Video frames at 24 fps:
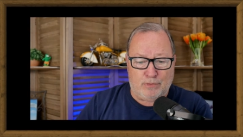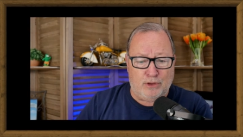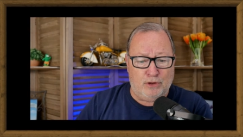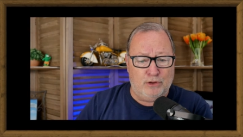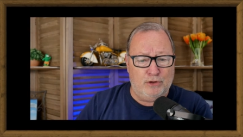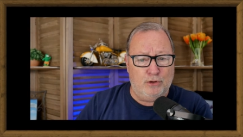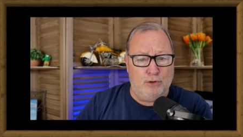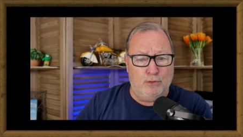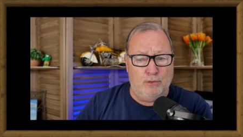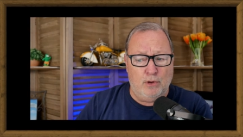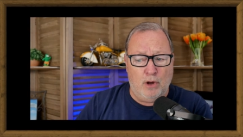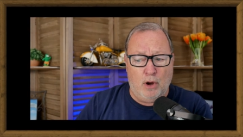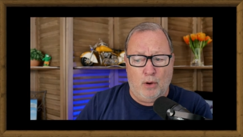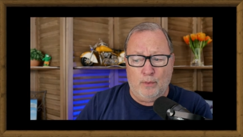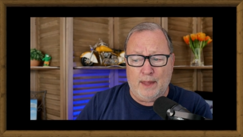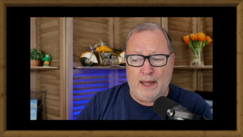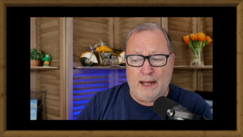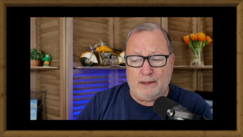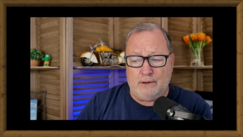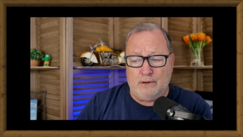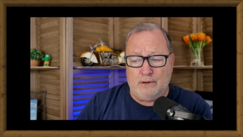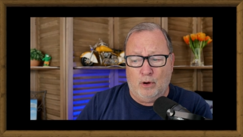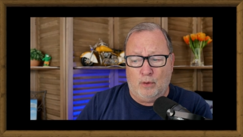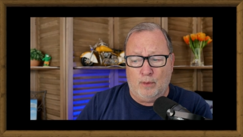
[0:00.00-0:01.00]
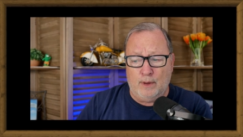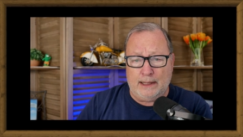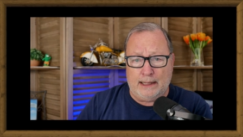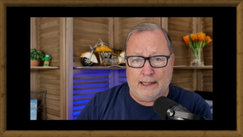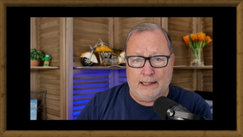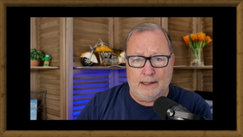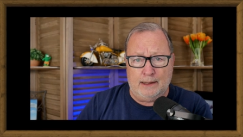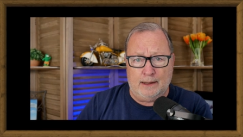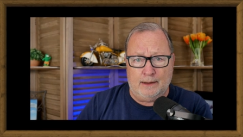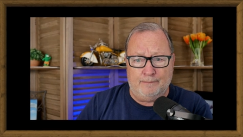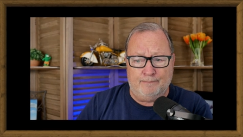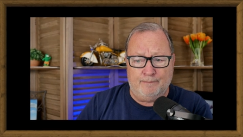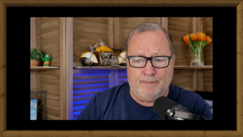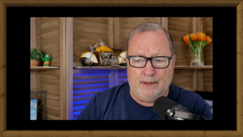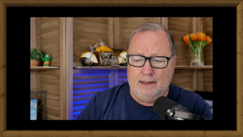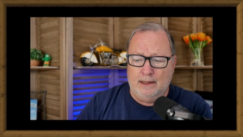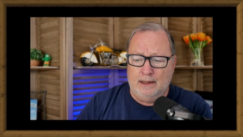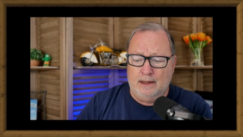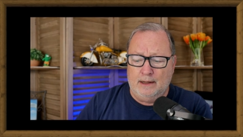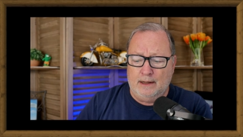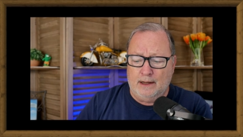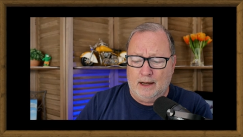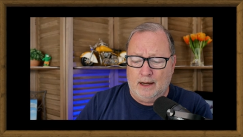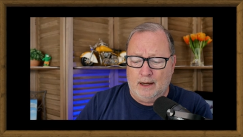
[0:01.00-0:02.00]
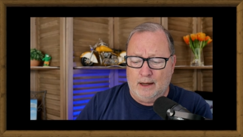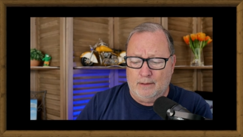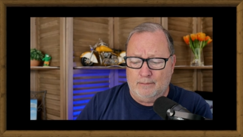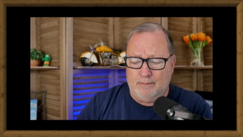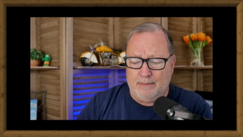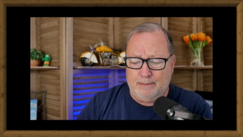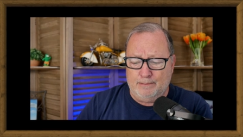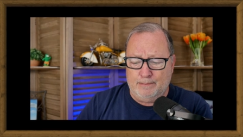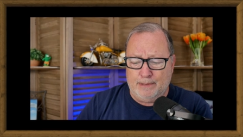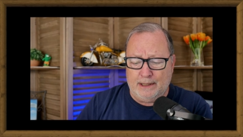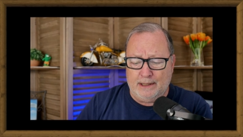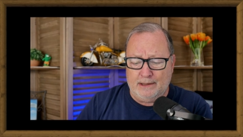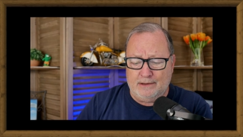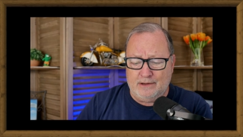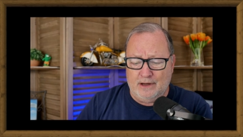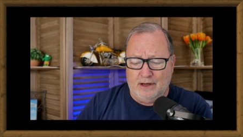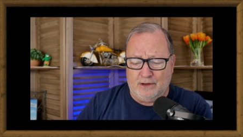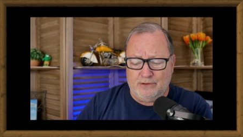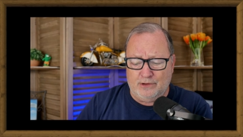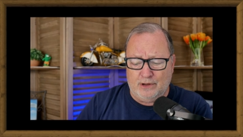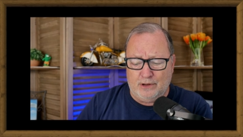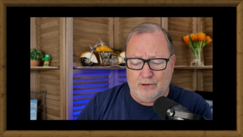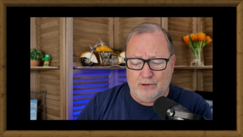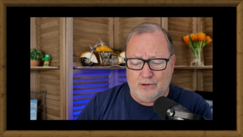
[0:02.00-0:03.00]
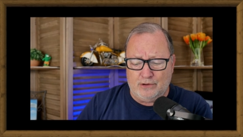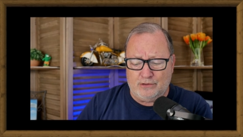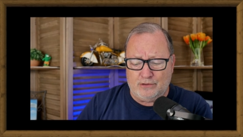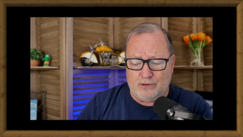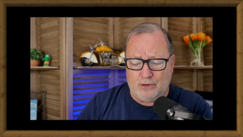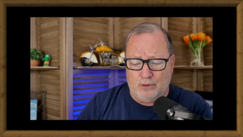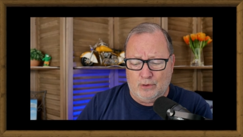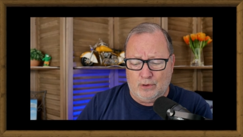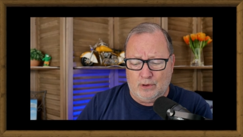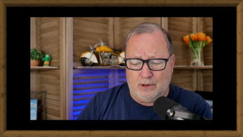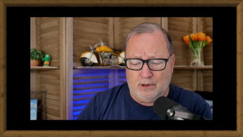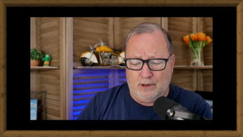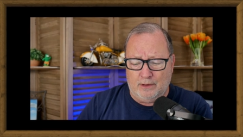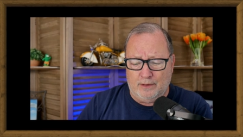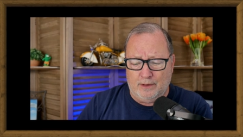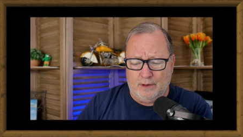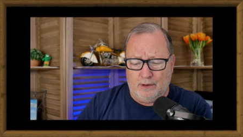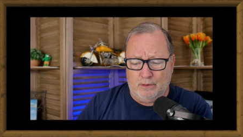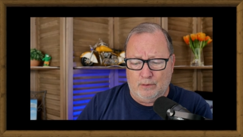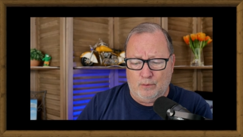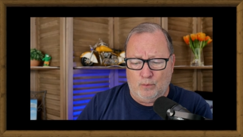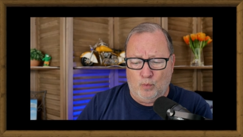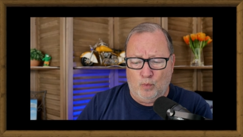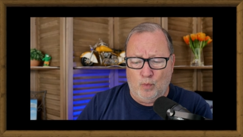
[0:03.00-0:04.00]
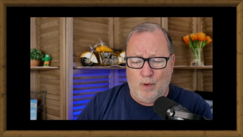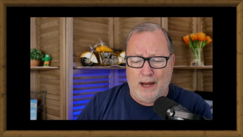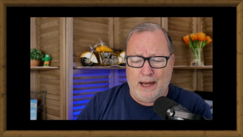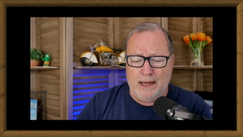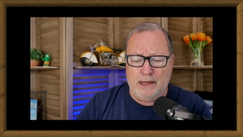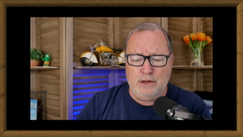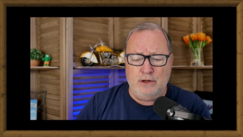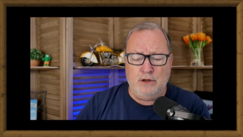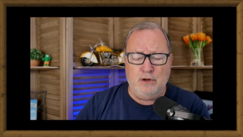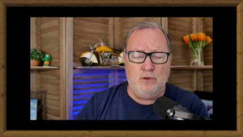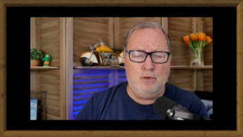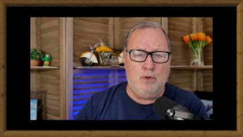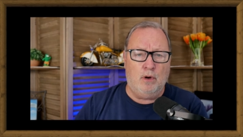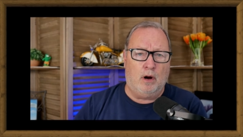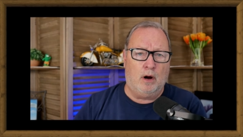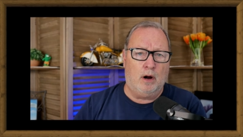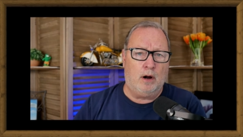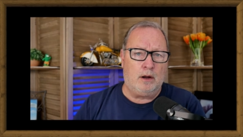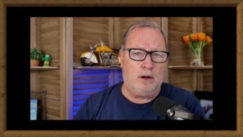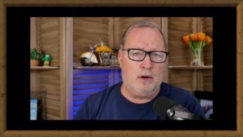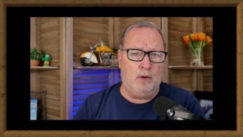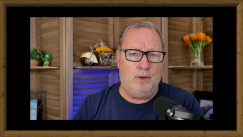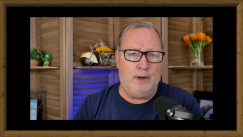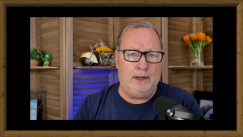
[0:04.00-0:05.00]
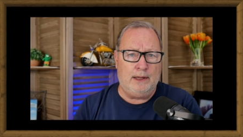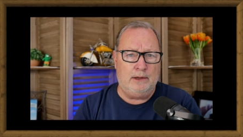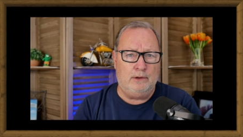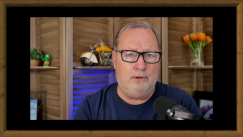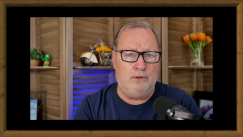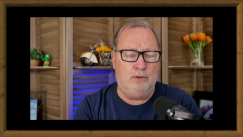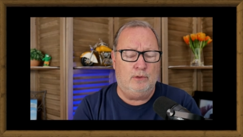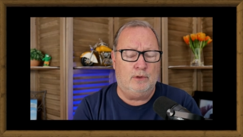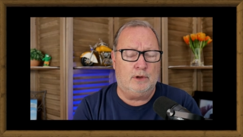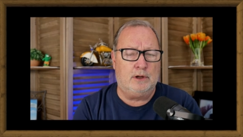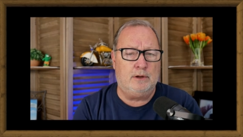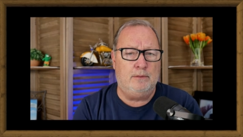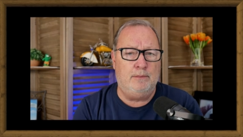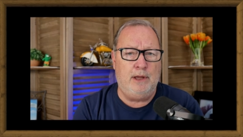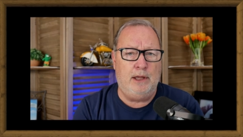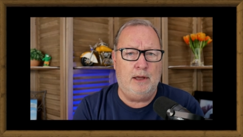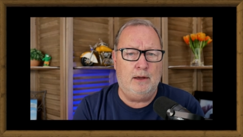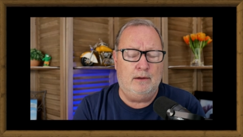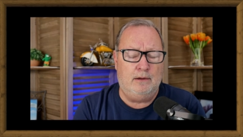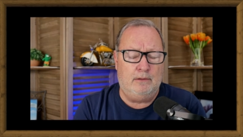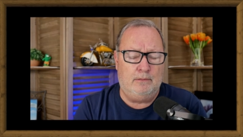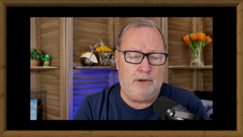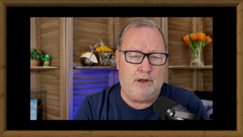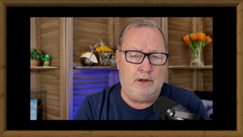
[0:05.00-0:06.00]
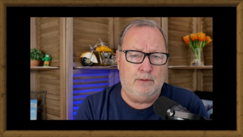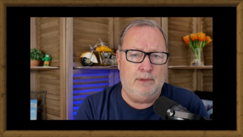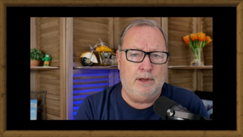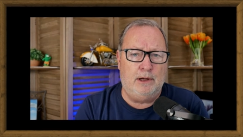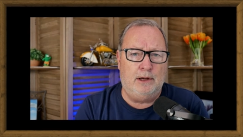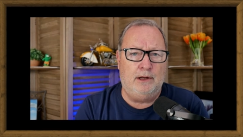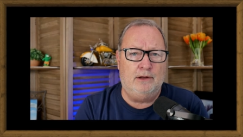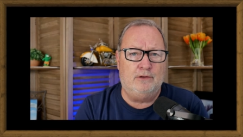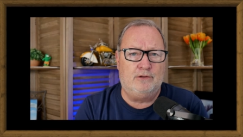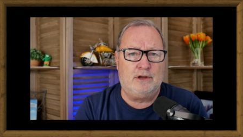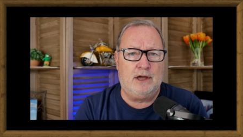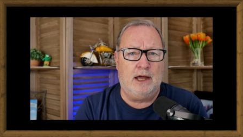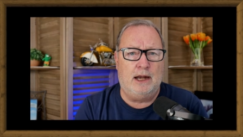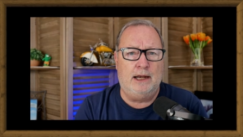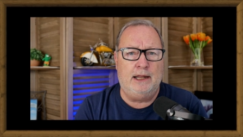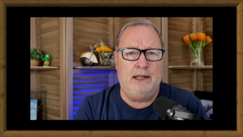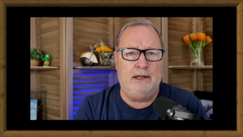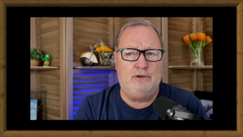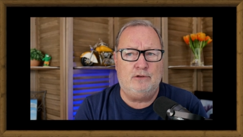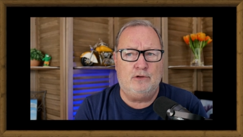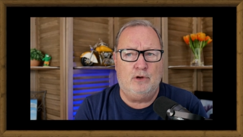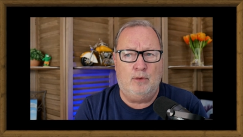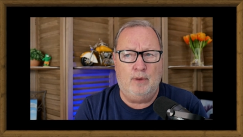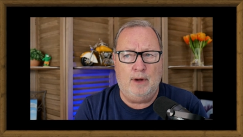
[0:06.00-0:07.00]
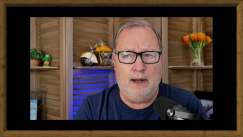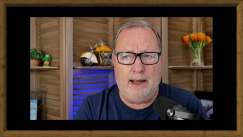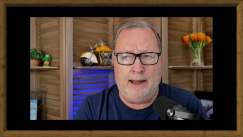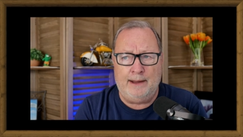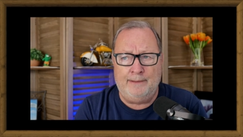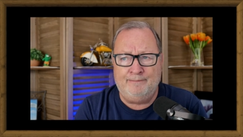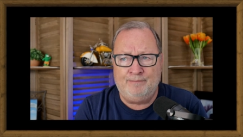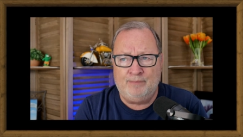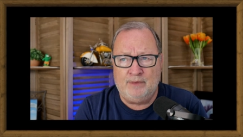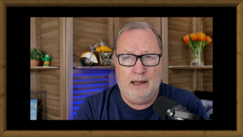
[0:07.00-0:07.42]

you know that going in. Um, but it does underscore that when you are going into a commu- community, it's got an HOA.